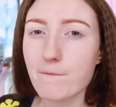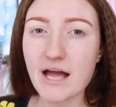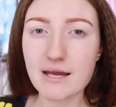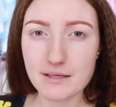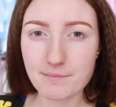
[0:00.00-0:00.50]

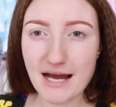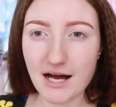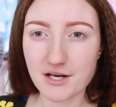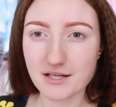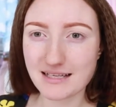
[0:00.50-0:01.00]
baby
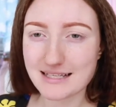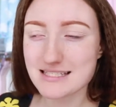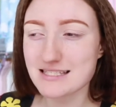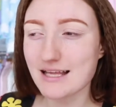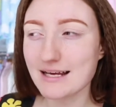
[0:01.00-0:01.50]
powder, like
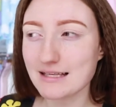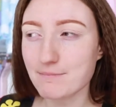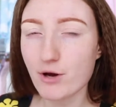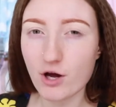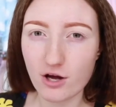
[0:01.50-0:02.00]
slightly
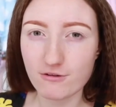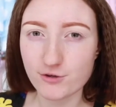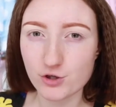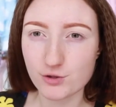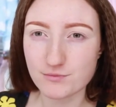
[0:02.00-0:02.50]

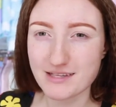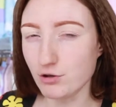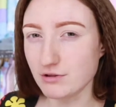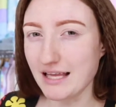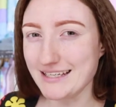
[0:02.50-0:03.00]
perfumed
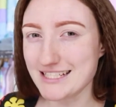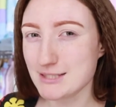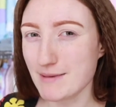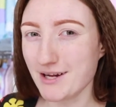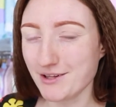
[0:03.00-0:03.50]
old lady
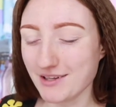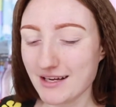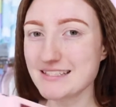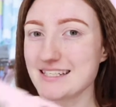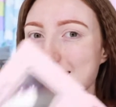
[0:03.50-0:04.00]
smell?
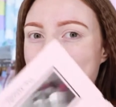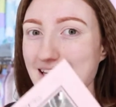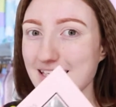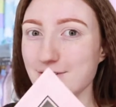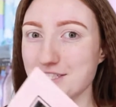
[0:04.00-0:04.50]
That's
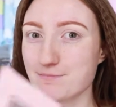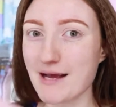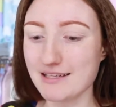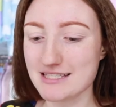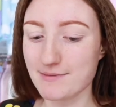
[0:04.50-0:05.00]
exactly what this
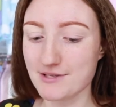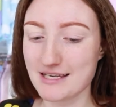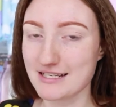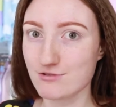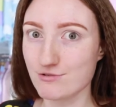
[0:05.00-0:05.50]
palette smells
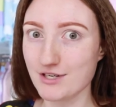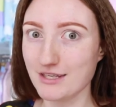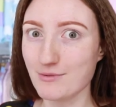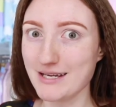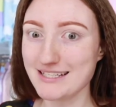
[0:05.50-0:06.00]
like. It's
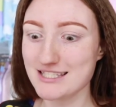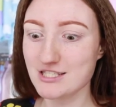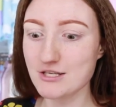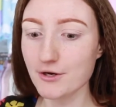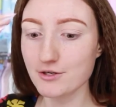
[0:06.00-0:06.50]
really weird. It's
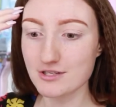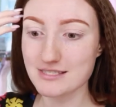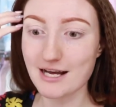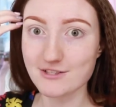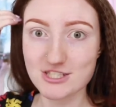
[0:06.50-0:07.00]
so
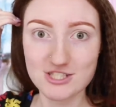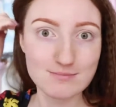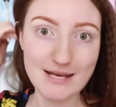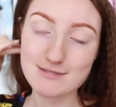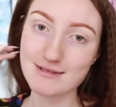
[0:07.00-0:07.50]
nostalgic. It just
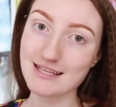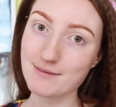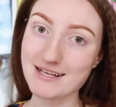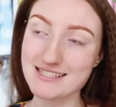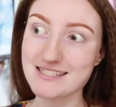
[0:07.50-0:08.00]
makes me think
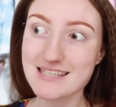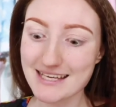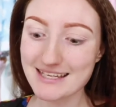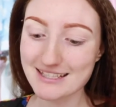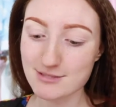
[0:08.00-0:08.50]
about
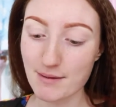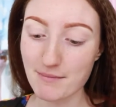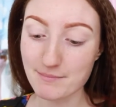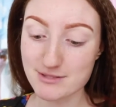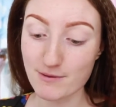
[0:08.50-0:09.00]
sneaking into my
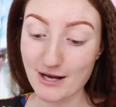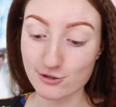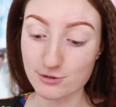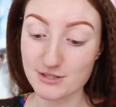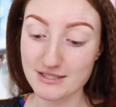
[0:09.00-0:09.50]
mum's
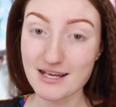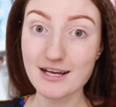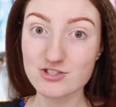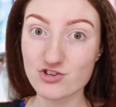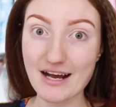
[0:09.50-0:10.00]
bathroom and
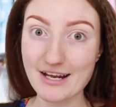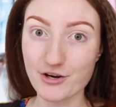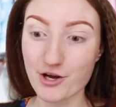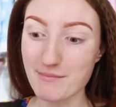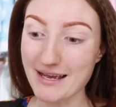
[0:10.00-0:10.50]
trying
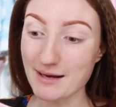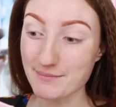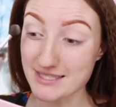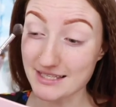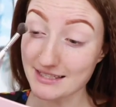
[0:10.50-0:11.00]
on her makeup as a